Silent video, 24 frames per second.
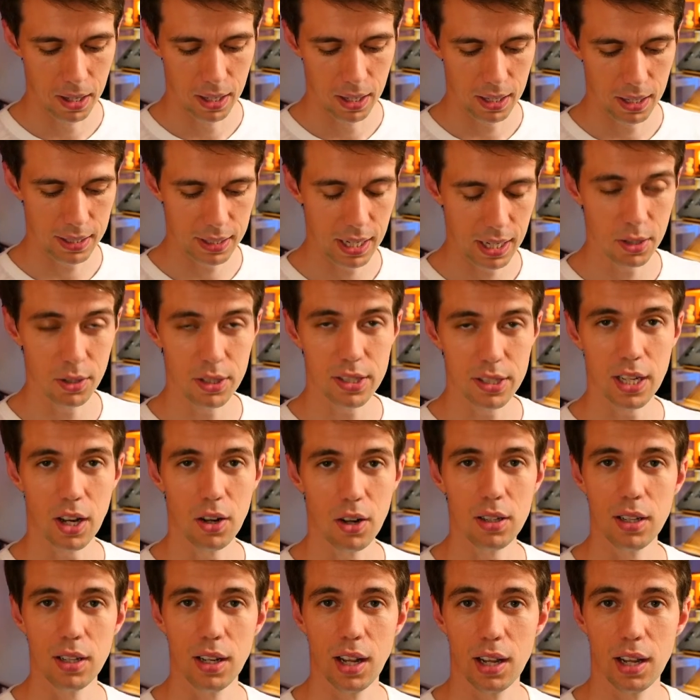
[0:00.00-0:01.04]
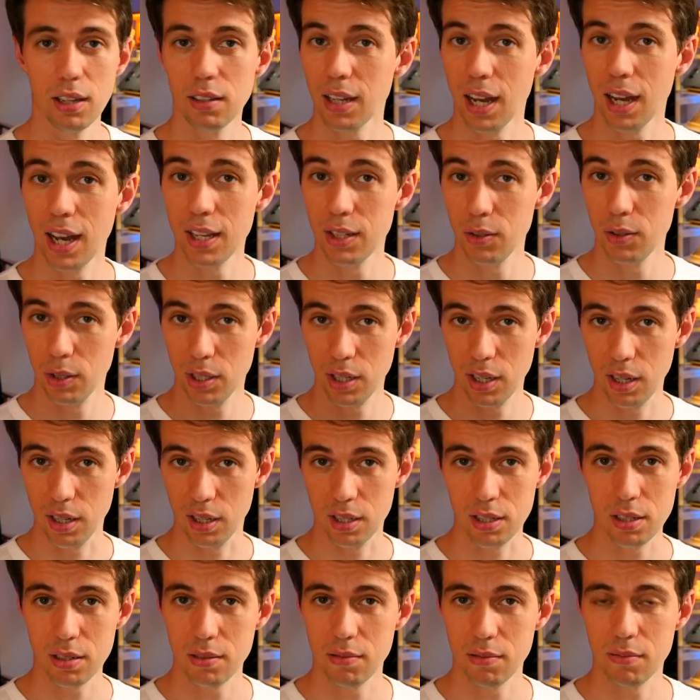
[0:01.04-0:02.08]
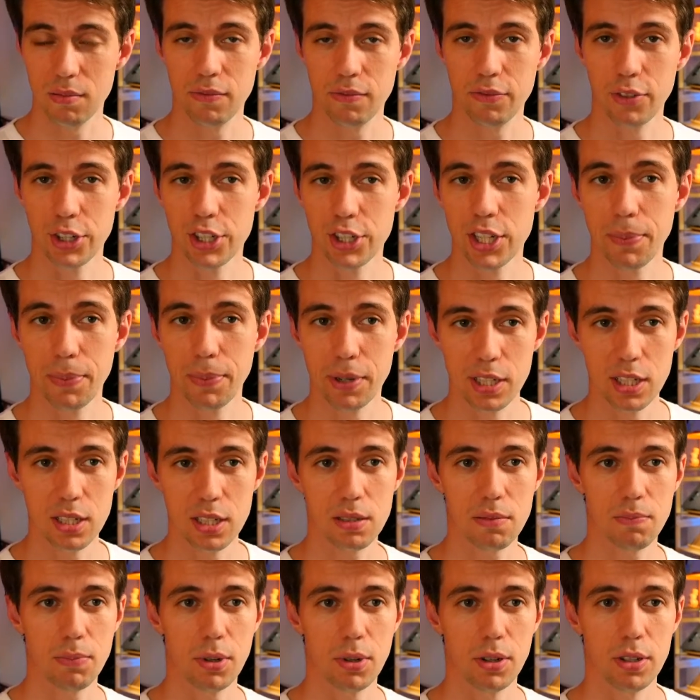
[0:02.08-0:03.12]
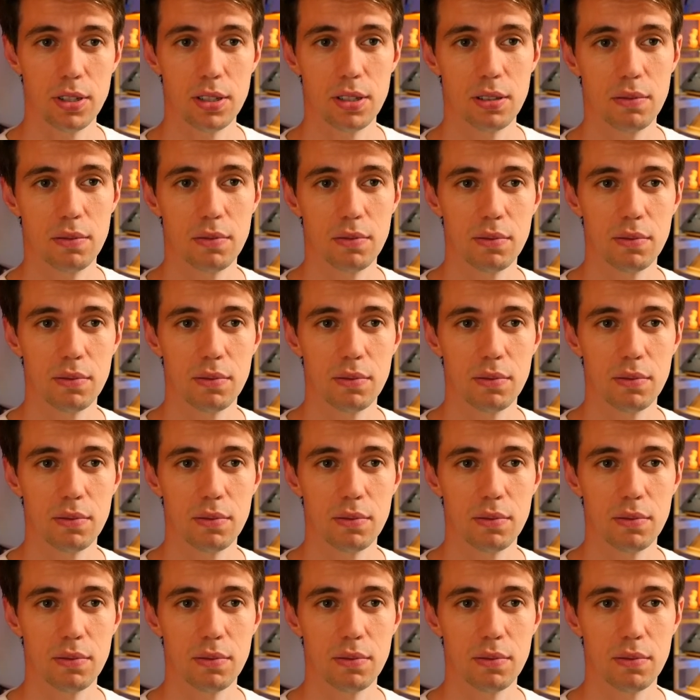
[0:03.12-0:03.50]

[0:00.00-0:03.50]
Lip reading: that you sound like I do in English for a Japanese person.